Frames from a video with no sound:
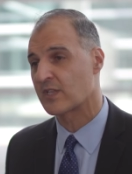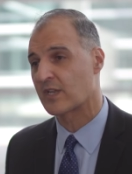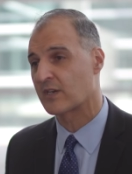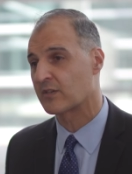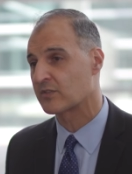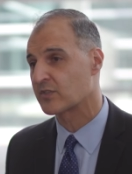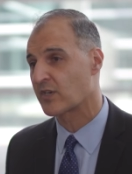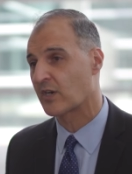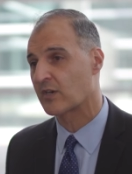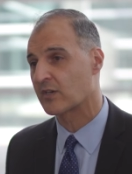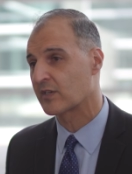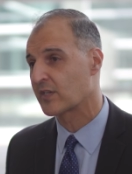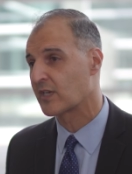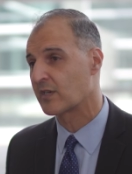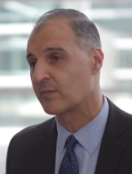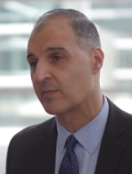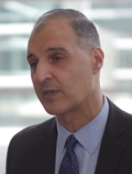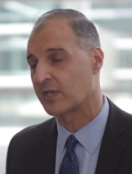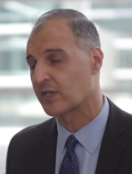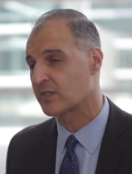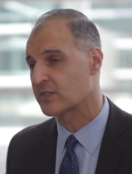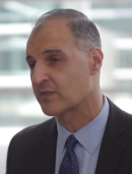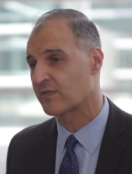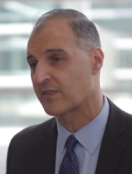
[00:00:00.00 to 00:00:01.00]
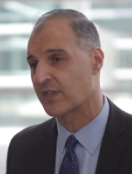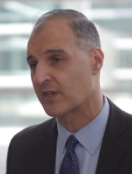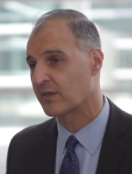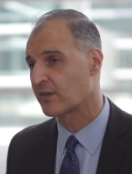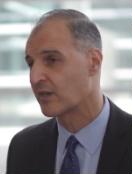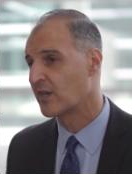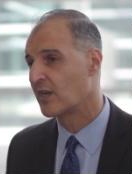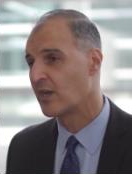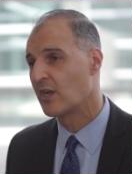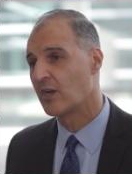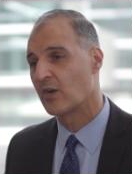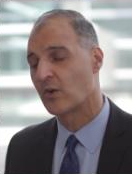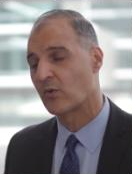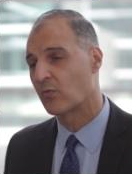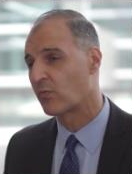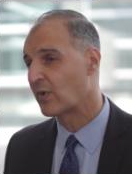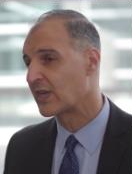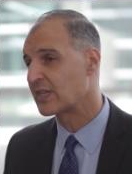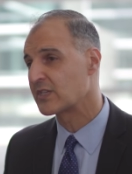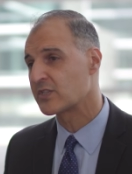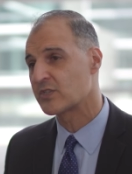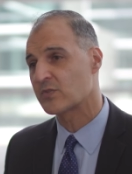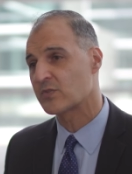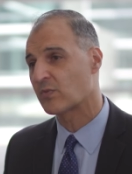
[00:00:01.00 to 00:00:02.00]
that are targeted because of their
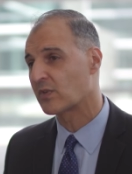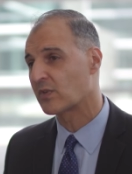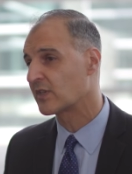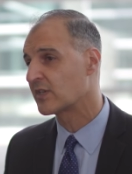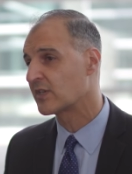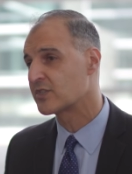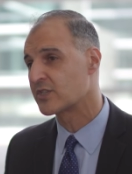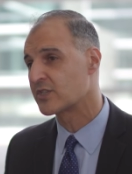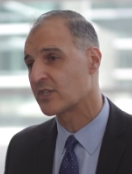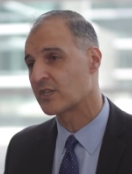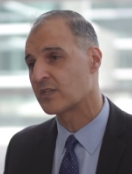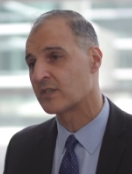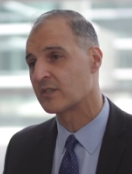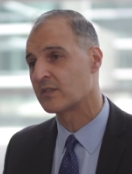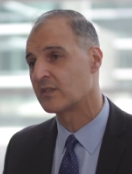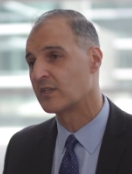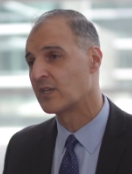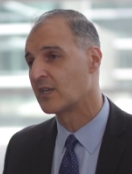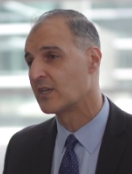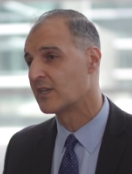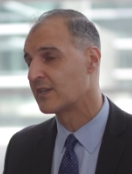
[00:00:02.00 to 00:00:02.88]
race, religion,